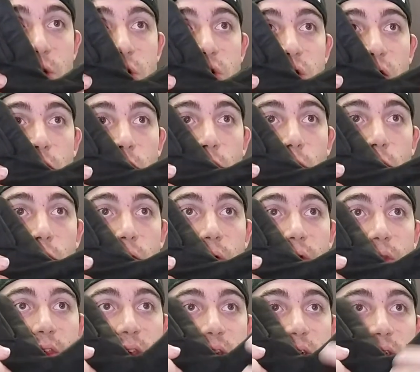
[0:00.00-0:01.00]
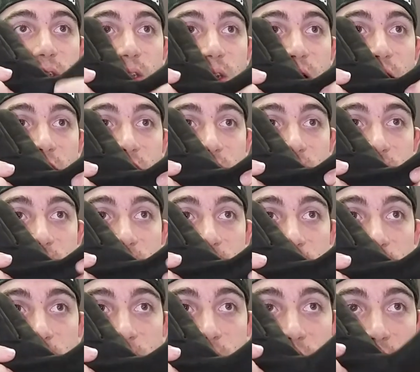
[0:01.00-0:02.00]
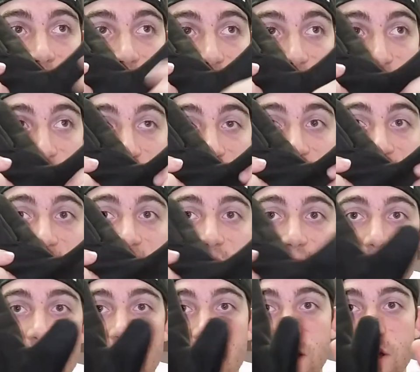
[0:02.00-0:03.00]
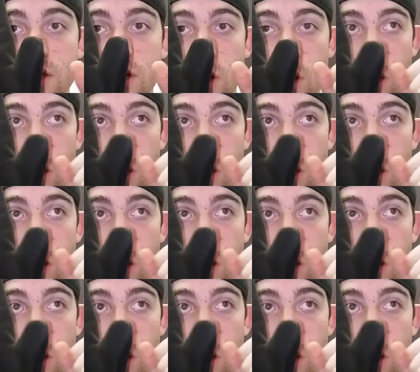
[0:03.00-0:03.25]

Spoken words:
So this fleece is